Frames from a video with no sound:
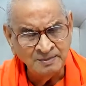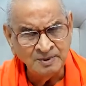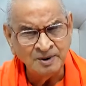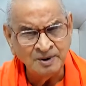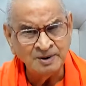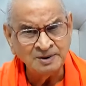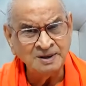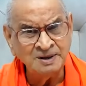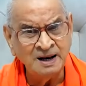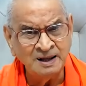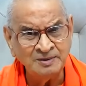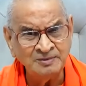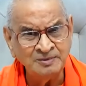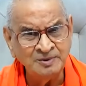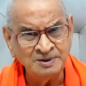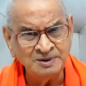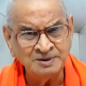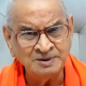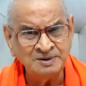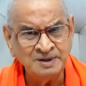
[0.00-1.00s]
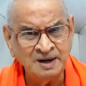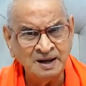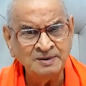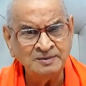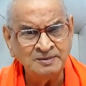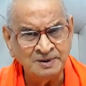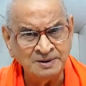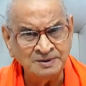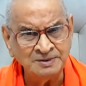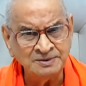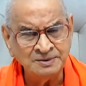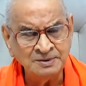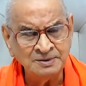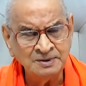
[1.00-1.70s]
because language is language,